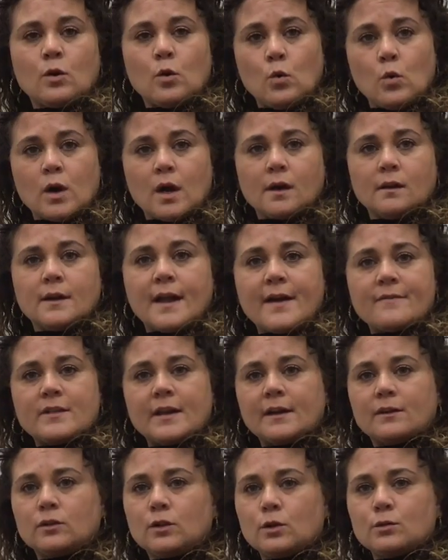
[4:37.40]
Or have
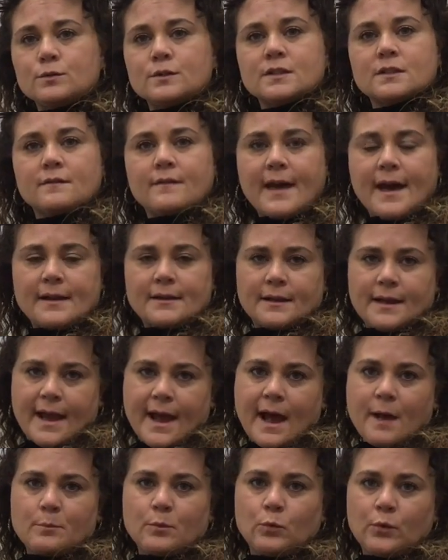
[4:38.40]
they closed that
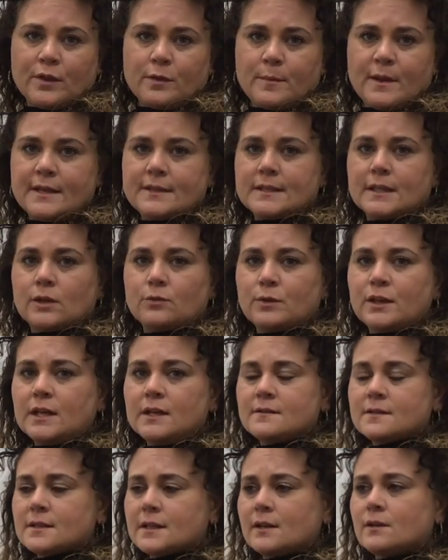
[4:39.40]
gap with basic
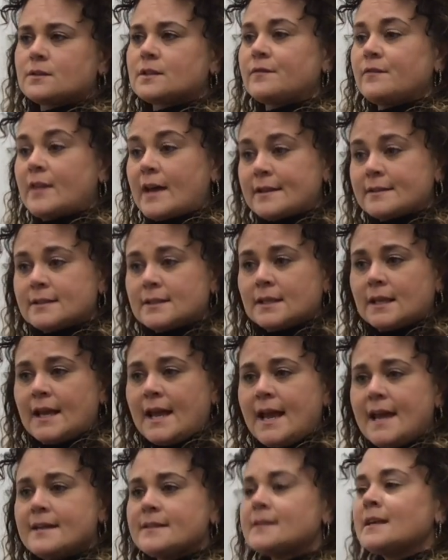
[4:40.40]
reading skills? If that's the
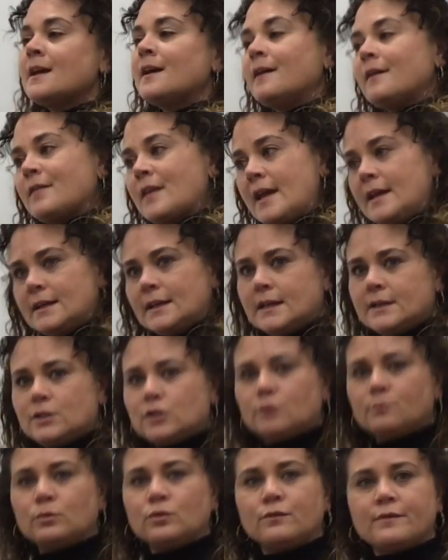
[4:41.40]
case, they need
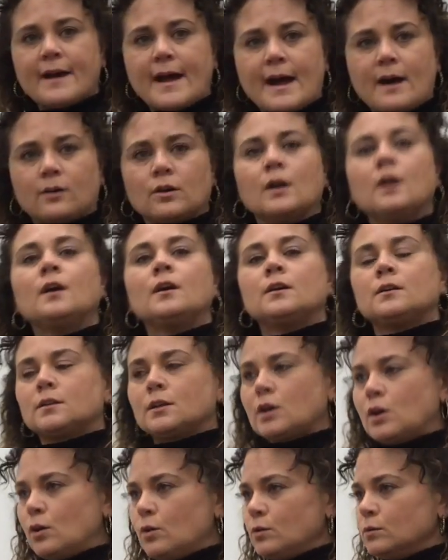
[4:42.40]
to move out.
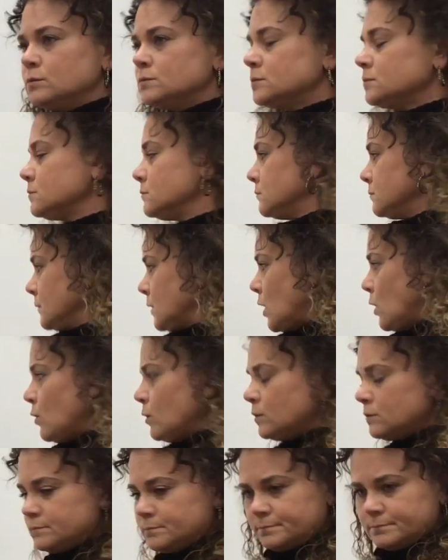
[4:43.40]
Go
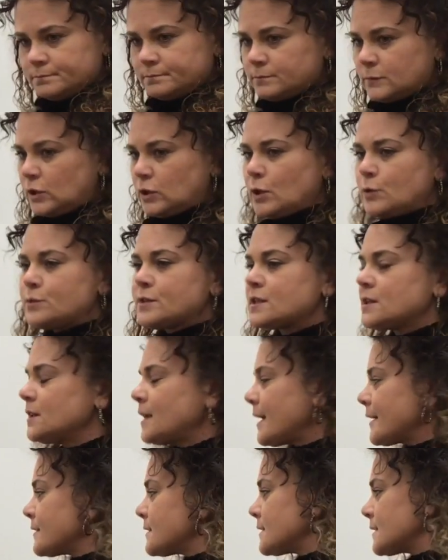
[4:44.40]
close
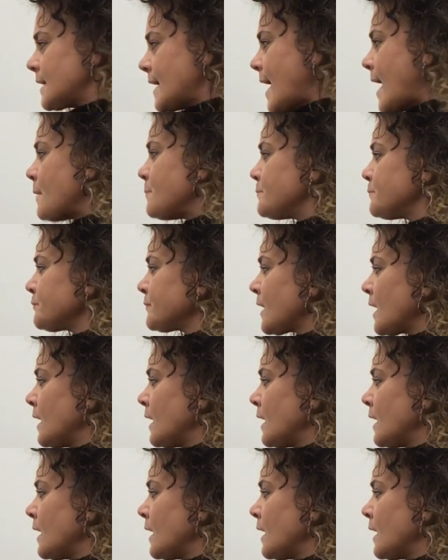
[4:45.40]
the next gap.